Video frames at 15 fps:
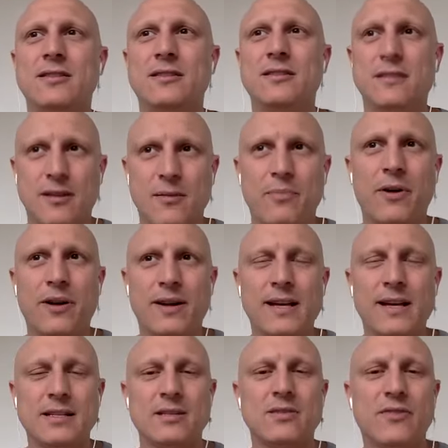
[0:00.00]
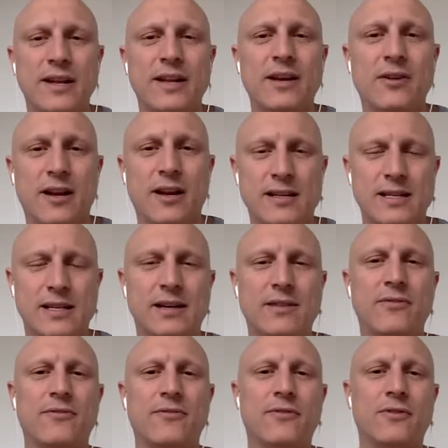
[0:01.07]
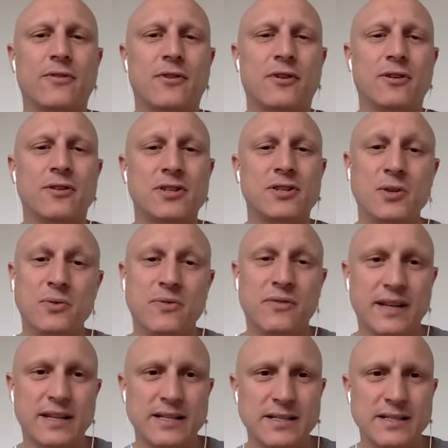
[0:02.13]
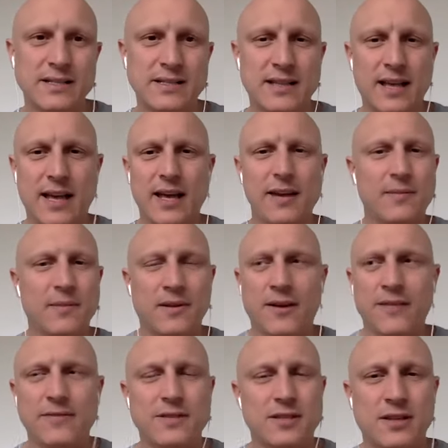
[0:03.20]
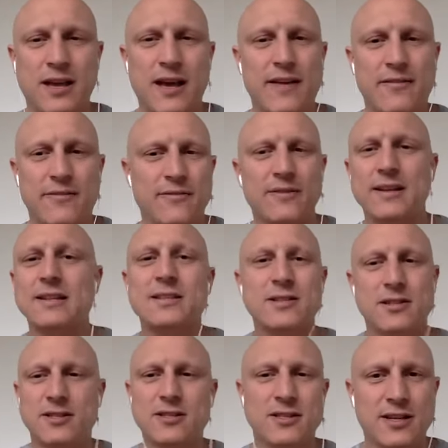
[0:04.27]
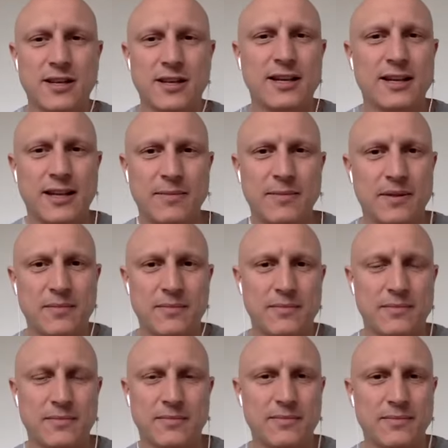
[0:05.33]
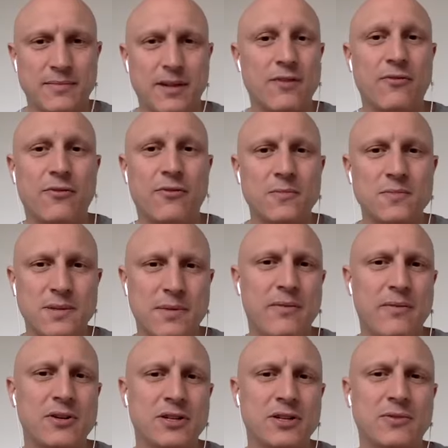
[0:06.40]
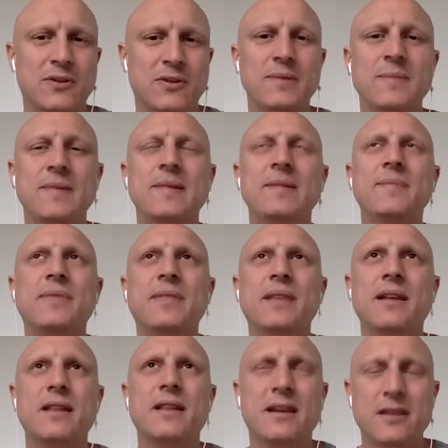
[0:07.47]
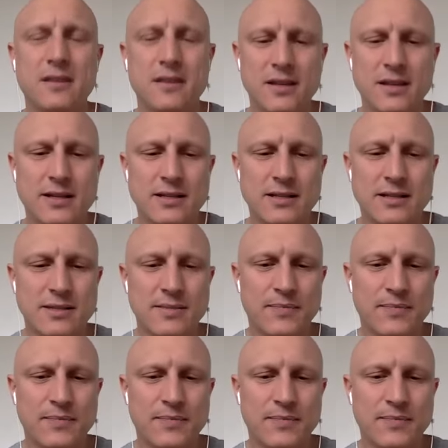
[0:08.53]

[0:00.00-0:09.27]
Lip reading: the podcast is a really good idea for two reasons. A, obviously you have listeners and you can keep them informed about what you're doing. The other thing is